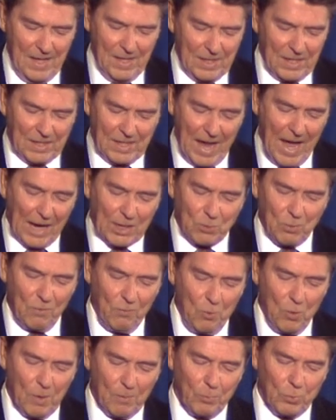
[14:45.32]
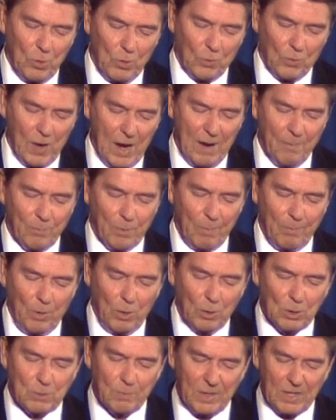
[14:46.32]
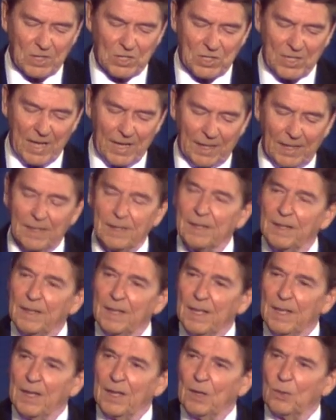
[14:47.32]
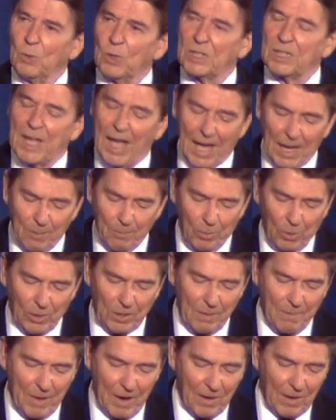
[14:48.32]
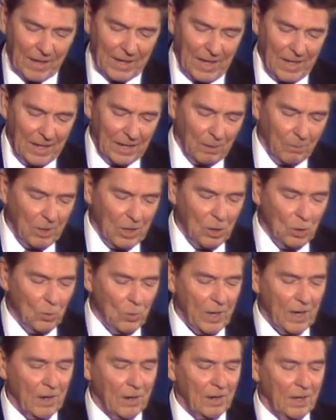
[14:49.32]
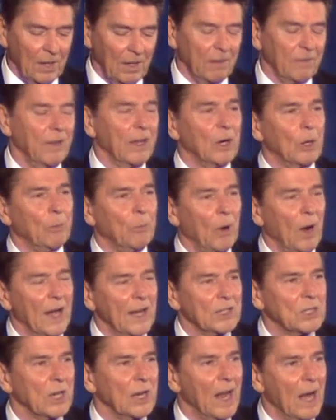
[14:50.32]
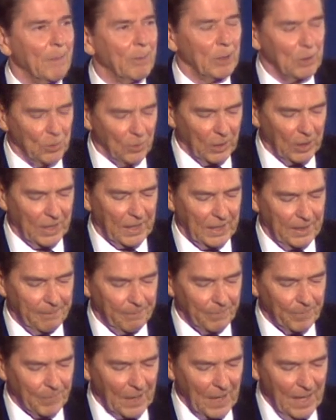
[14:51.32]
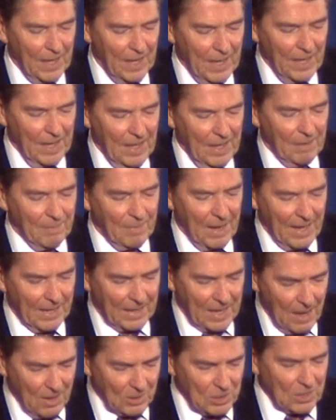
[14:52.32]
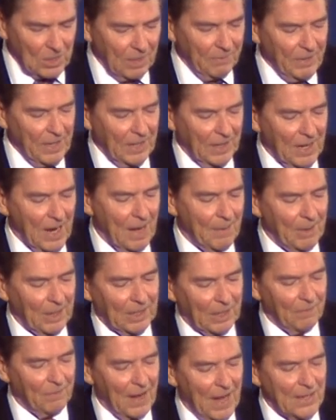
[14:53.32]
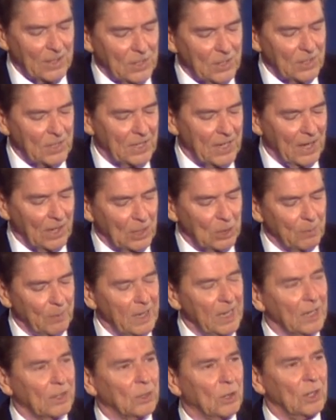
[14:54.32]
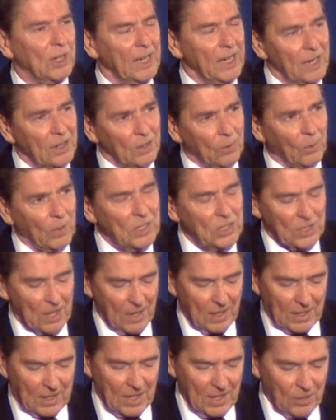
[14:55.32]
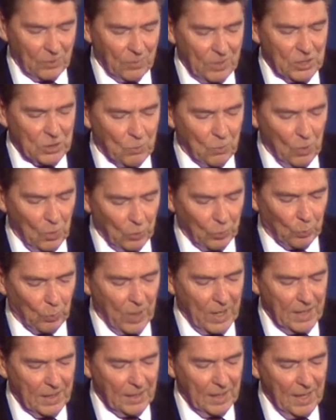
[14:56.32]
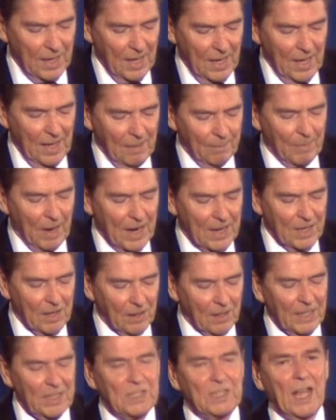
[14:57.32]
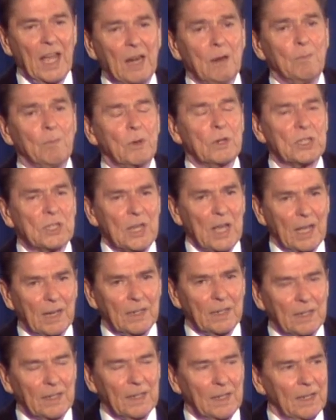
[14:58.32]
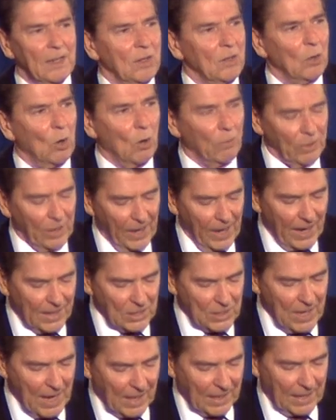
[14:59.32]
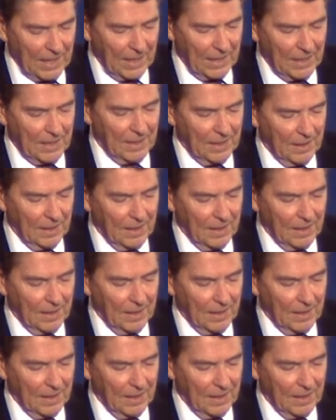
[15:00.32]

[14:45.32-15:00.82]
The tax reform program proposed by the Senate would catapult America into a new era of enterprise and opportunity. My Council of Economic Advisors tells me it could increase our country's growth rate by nearly ten percent over the next decade.